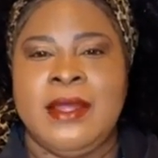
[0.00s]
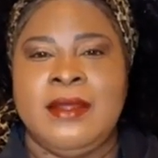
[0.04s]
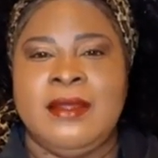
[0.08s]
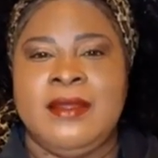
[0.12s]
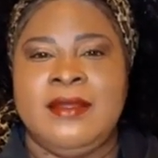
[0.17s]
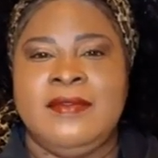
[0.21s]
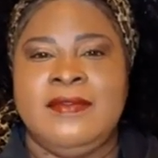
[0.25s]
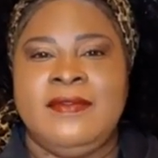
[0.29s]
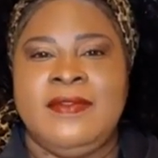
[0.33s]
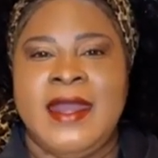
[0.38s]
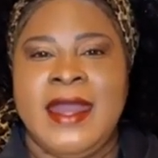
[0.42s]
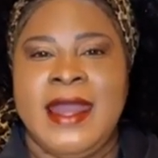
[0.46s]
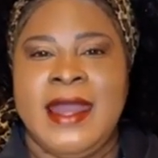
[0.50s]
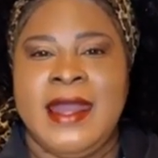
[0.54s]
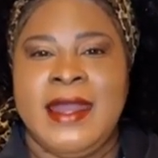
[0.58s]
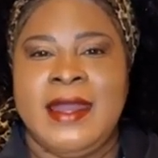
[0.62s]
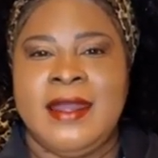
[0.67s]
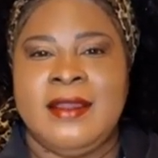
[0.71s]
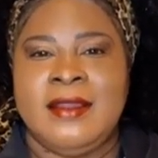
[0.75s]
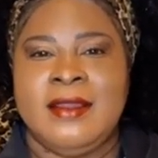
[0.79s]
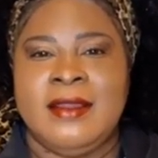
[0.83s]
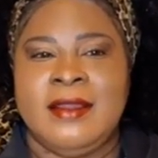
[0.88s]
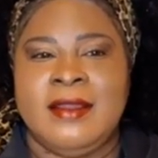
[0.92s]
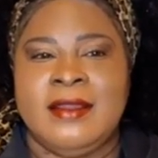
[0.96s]
that
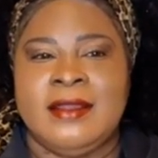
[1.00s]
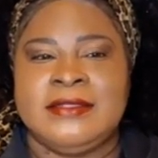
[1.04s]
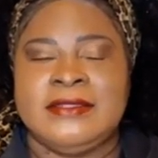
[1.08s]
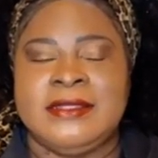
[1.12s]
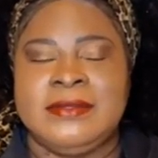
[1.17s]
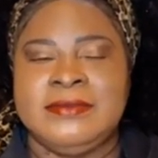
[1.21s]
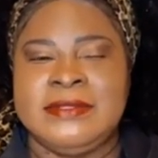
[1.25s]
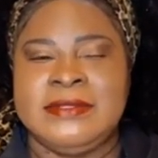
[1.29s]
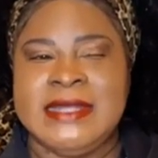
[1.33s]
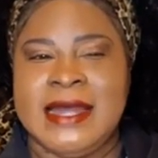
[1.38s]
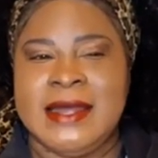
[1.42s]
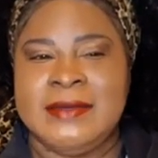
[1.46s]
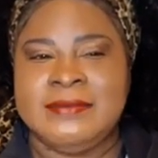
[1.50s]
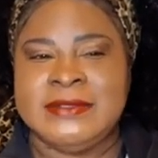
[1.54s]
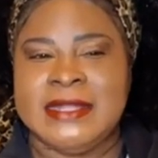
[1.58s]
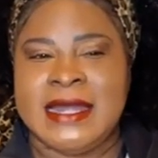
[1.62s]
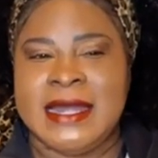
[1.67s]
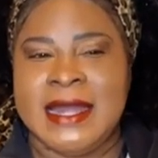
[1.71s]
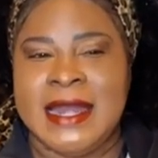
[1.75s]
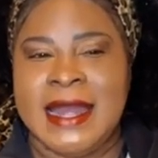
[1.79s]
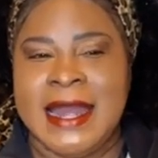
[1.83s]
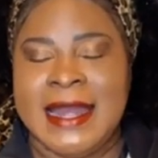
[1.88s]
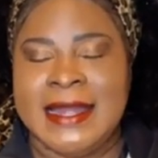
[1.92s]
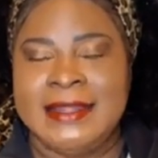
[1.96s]
sometimes
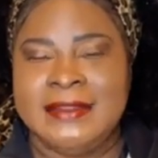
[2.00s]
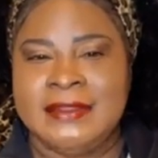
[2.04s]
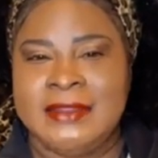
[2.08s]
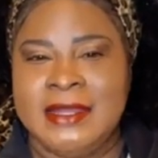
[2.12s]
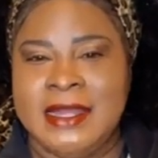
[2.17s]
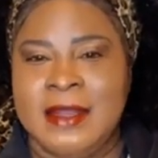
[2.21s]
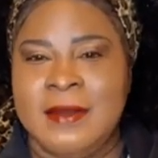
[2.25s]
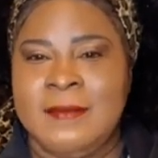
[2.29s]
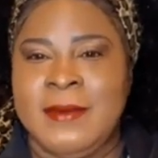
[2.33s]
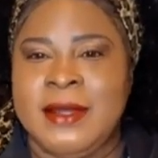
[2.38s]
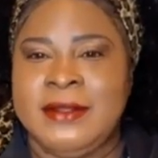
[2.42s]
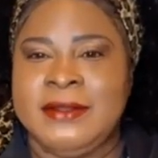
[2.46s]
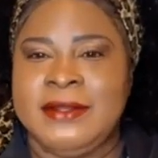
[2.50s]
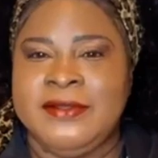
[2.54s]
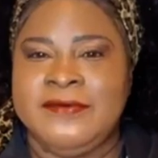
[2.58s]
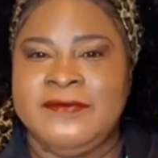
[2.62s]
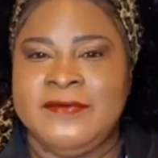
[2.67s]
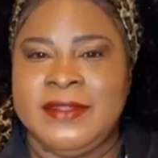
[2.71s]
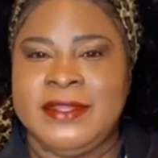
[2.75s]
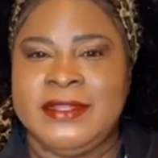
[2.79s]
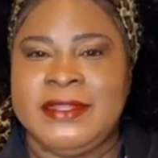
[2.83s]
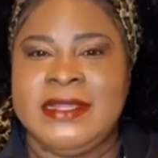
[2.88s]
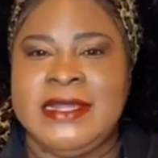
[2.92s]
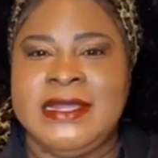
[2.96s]
I think about
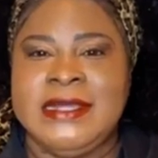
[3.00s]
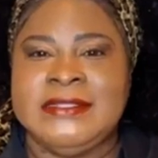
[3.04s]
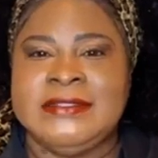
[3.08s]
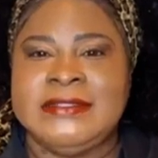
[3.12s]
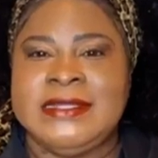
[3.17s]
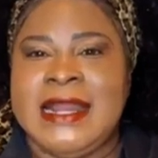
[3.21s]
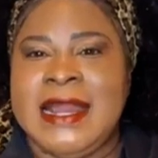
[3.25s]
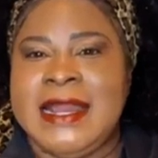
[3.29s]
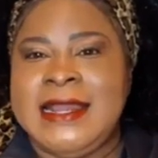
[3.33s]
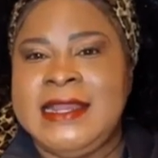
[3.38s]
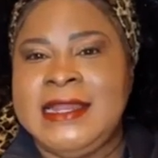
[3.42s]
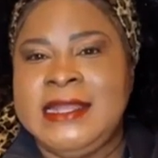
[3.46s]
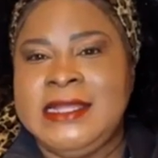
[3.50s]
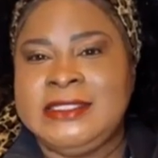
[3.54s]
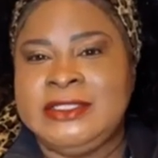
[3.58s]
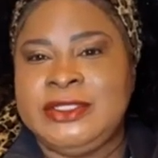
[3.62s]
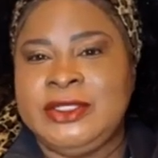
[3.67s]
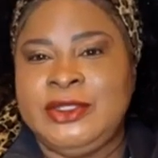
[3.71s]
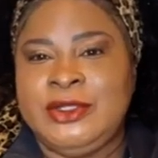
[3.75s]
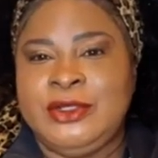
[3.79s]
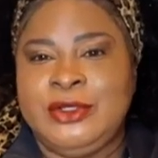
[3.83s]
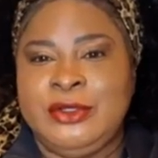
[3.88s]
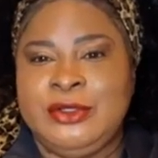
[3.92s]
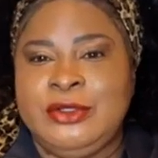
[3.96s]
different things that I need to
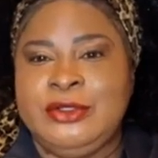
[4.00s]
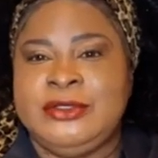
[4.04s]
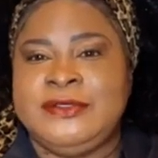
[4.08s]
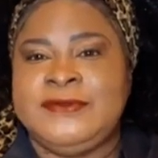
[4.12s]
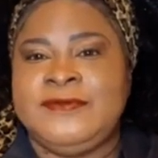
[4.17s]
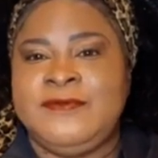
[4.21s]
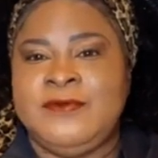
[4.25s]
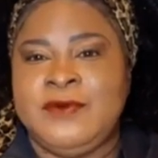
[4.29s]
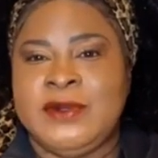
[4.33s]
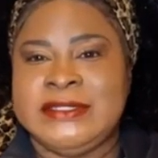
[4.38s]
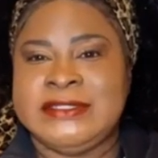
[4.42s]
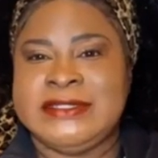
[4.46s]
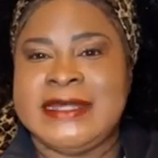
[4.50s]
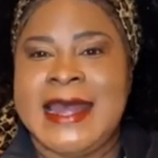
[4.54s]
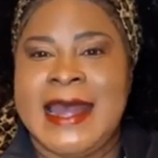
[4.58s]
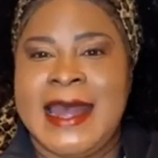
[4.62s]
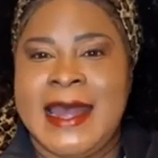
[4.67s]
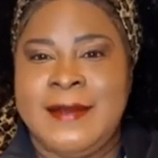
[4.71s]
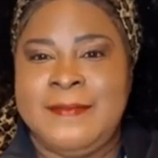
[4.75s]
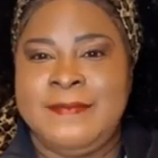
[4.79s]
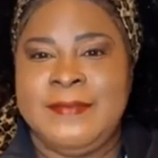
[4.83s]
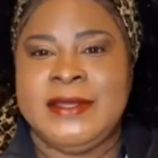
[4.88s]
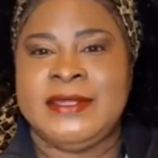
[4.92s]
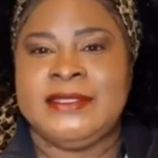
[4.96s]
use for
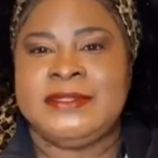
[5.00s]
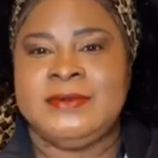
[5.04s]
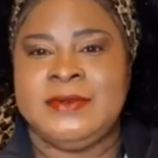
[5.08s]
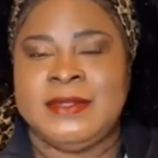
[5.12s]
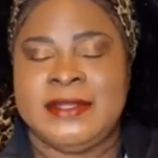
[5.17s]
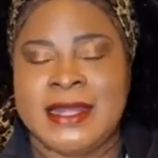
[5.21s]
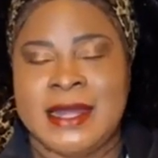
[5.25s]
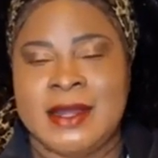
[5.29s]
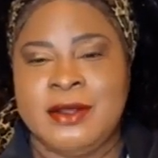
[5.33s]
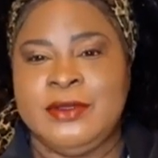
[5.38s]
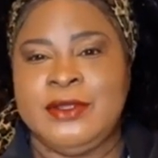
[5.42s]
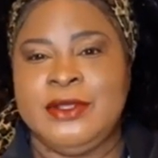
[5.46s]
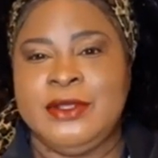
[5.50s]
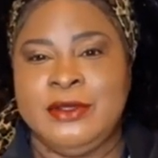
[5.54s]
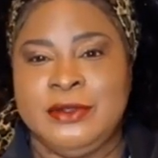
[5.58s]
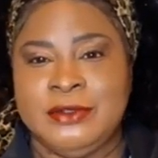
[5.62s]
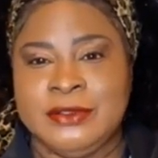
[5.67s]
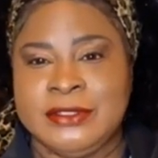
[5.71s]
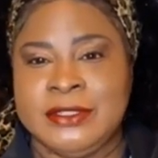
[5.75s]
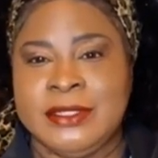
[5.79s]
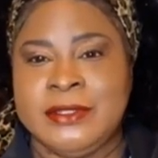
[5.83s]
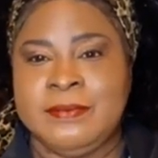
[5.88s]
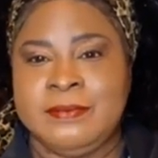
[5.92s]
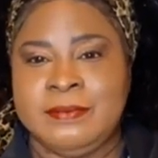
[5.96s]
topics without
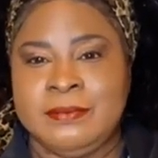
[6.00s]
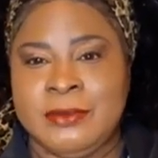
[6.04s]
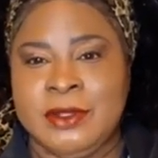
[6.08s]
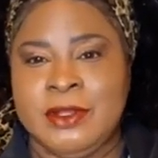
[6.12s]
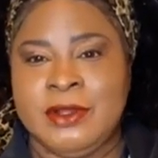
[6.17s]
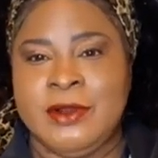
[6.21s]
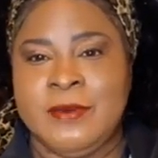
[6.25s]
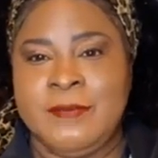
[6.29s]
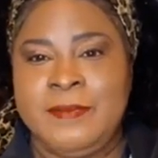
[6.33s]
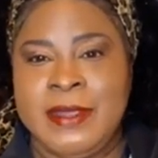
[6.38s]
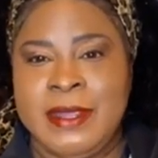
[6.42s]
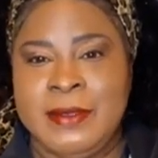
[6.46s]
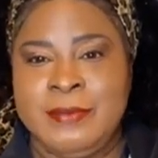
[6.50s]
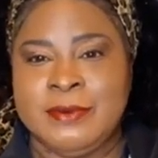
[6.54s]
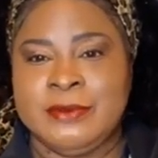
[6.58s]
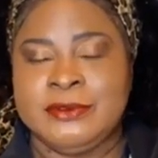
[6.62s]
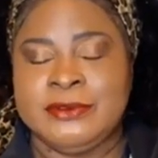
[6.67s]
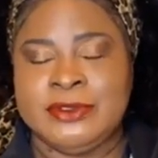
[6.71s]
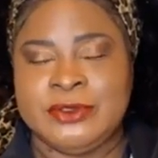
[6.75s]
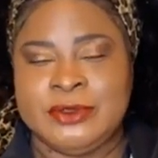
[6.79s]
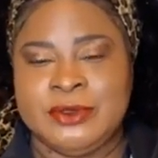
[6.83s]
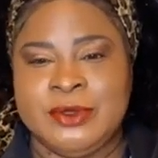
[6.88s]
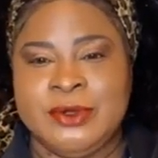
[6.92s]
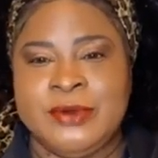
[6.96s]
using, people's
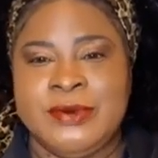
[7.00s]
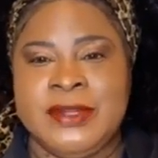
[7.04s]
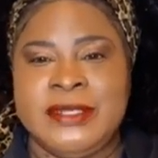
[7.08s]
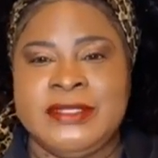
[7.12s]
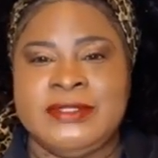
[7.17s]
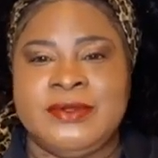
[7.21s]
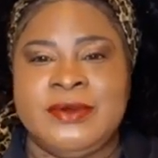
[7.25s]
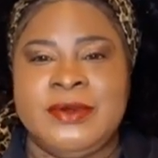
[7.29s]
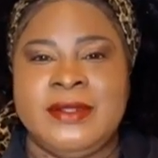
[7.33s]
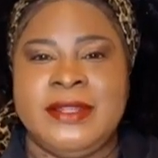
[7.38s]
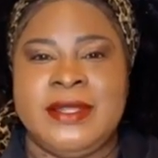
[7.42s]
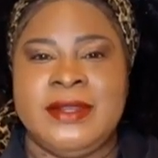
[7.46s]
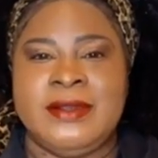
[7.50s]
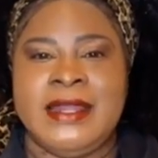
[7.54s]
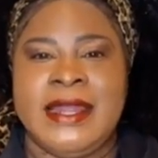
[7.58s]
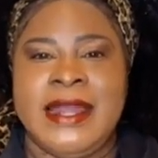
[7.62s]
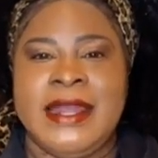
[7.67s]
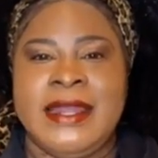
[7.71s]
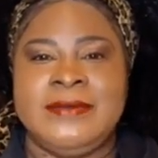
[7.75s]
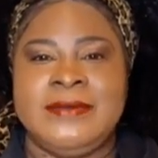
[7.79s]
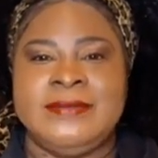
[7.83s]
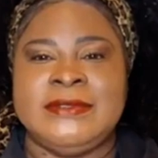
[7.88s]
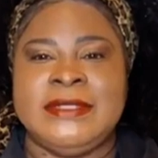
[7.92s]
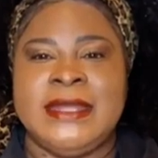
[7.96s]
stories or their
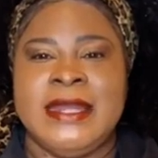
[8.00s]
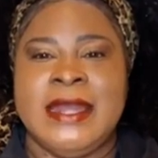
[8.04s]
names.